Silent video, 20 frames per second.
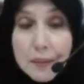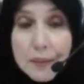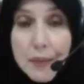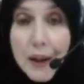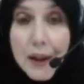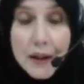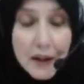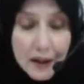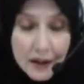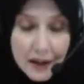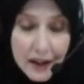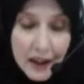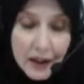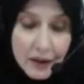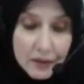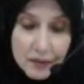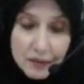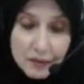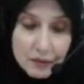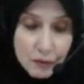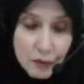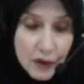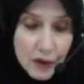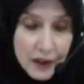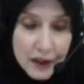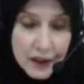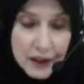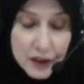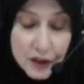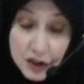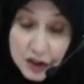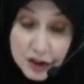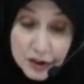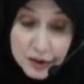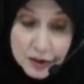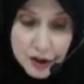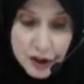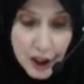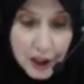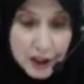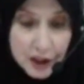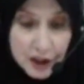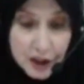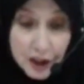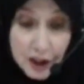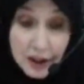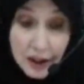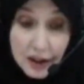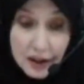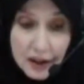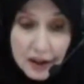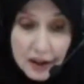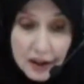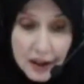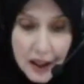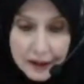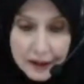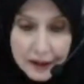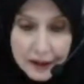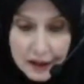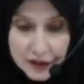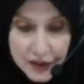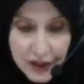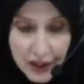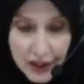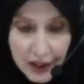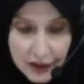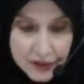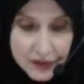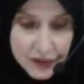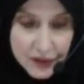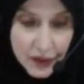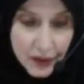but that really is changing a lot these days.